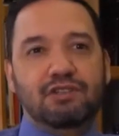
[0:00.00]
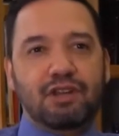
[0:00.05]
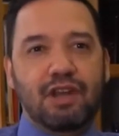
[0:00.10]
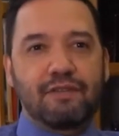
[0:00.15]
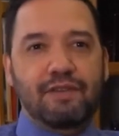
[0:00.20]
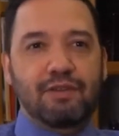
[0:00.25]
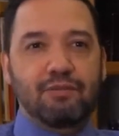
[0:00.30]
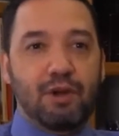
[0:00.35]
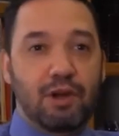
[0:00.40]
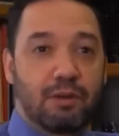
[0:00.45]

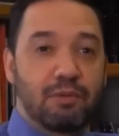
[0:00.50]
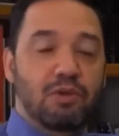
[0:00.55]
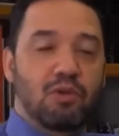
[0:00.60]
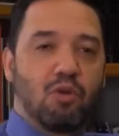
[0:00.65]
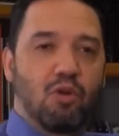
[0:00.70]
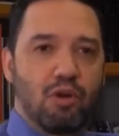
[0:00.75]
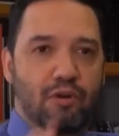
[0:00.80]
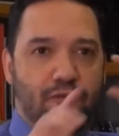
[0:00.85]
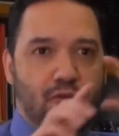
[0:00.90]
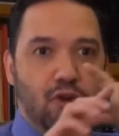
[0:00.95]
Driving welcome to
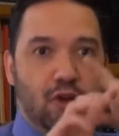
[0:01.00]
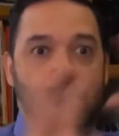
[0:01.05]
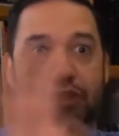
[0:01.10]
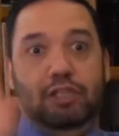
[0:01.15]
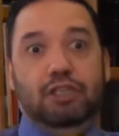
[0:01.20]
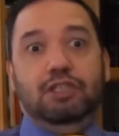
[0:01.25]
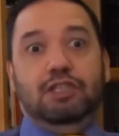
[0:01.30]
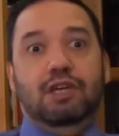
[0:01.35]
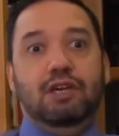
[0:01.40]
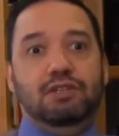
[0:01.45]
Aurora,
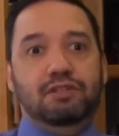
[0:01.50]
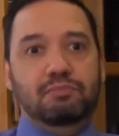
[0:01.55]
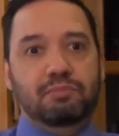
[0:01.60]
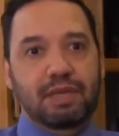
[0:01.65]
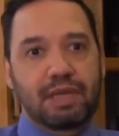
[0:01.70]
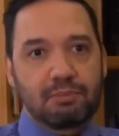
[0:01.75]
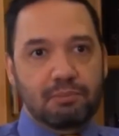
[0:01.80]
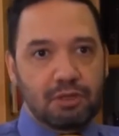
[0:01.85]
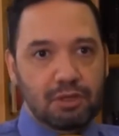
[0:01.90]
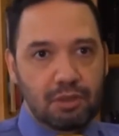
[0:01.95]
forty-six thousand
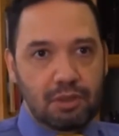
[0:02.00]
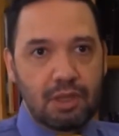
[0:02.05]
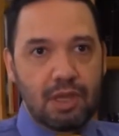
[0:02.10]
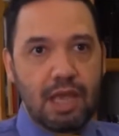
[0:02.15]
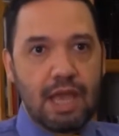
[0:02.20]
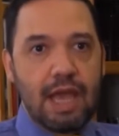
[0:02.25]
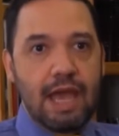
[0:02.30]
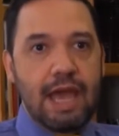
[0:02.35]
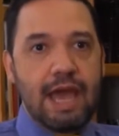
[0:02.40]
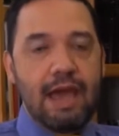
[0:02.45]
people.
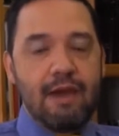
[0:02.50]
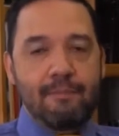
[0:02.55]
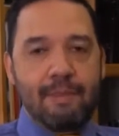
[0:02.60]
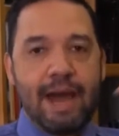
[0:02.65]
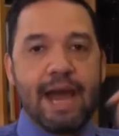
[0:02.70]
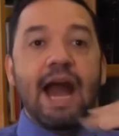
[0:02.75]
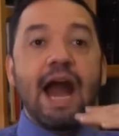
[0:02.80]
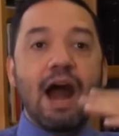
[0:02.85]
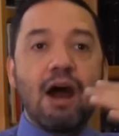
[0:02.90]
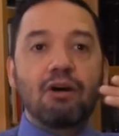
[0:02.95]
Wow. And
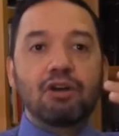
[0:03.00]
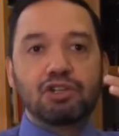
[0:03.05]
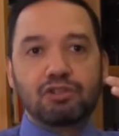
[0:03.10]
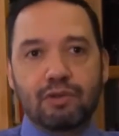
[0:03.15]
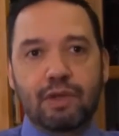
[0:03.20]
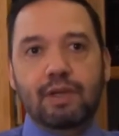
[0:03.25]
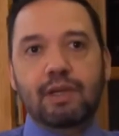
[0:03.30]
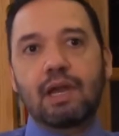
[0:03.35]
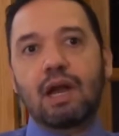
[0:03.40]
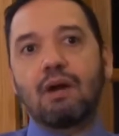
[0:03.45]
my house
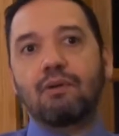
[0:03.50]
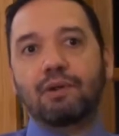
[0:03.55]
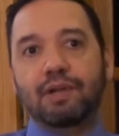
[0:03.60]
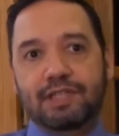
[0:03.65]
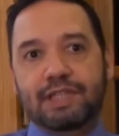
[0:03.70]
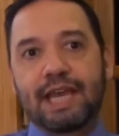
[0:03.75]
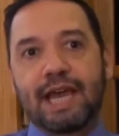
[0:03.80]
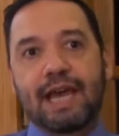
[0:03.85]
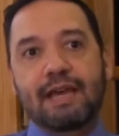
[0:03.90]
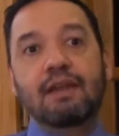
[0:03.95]
right now, where
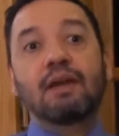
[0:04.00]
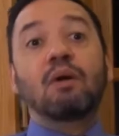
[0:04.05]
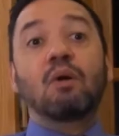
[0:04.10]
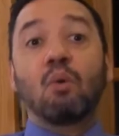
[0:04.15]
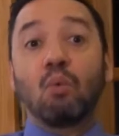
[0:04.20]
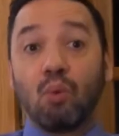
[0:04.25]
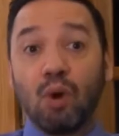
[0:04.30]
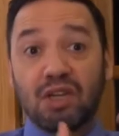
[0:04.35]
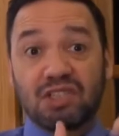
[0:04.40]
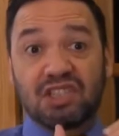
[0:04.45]
it's at,
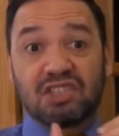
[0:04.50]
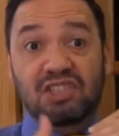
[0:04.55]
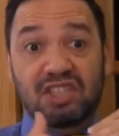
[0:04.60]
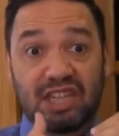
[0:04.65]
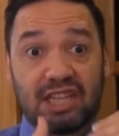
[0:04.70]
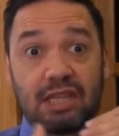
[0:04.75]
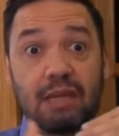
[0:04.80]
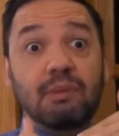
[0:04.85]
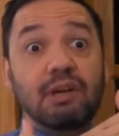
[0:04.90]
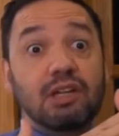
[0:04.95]
was the
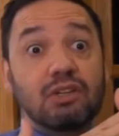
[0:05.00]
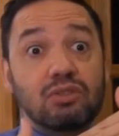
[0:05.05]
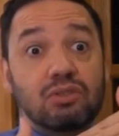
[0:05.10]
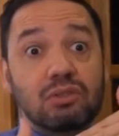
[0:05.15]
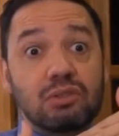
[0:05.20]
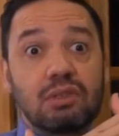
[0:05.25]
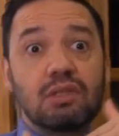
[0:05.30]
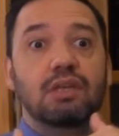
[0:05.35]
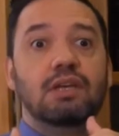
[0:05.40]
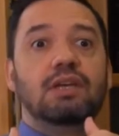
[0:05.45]
city
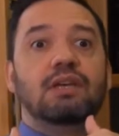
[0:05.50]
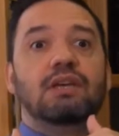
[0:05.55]
limits.